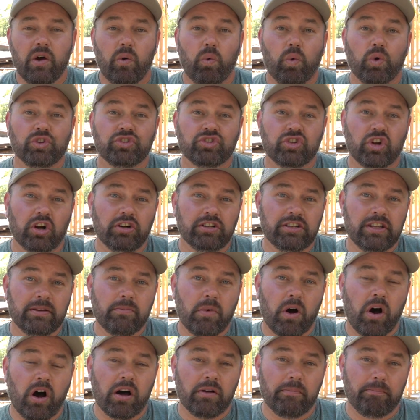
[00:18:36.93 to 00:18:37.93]
We'll start
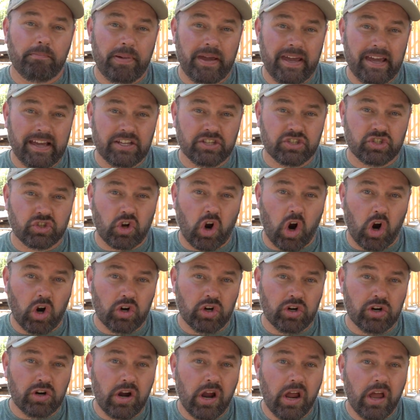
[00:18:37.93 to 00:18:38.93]
them on pig
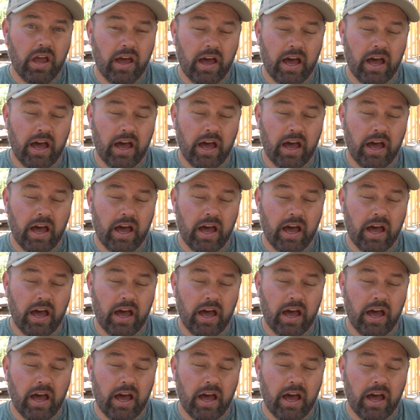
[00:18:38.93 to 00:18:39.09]
starter.